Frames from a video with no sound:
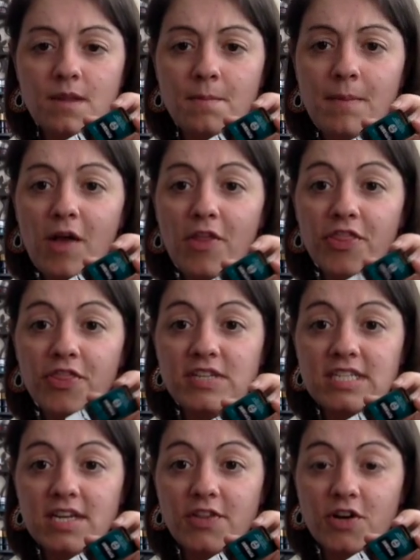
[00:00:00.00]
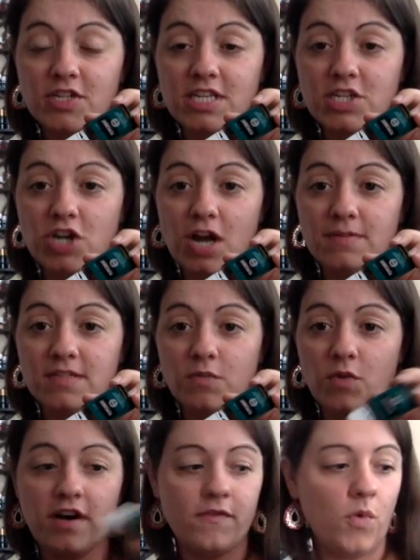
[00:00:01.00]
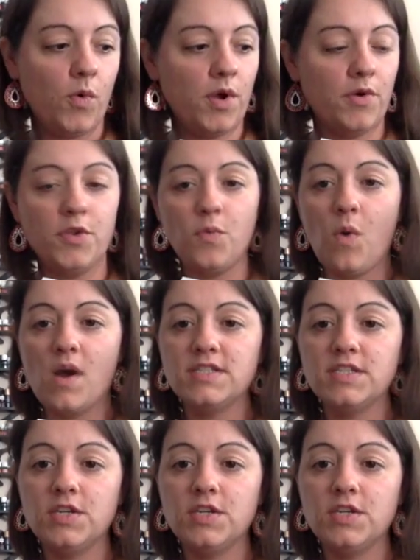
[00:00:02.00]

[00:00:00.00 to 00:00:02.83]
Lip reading: About 10 to 13 drops of whatever oil you want